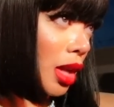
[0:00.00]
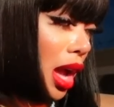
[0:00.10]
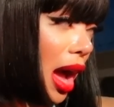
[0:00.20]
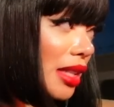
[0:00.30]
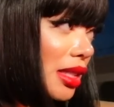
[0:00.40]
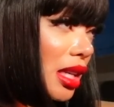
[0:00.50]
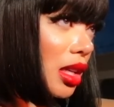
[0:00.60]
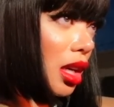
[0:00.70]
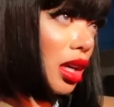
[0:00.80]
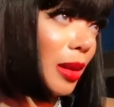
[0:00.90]
I seen a
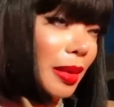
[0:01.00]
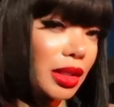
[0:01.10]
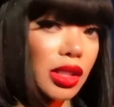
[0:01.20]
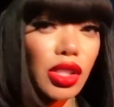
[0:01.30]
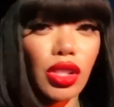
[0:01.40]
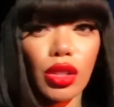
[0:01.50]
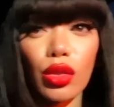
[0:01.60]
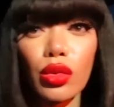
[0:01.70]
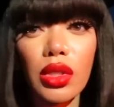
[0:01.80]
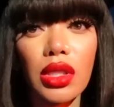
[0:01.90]
couple of
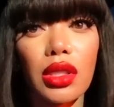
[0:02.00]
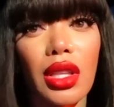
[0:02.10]
suits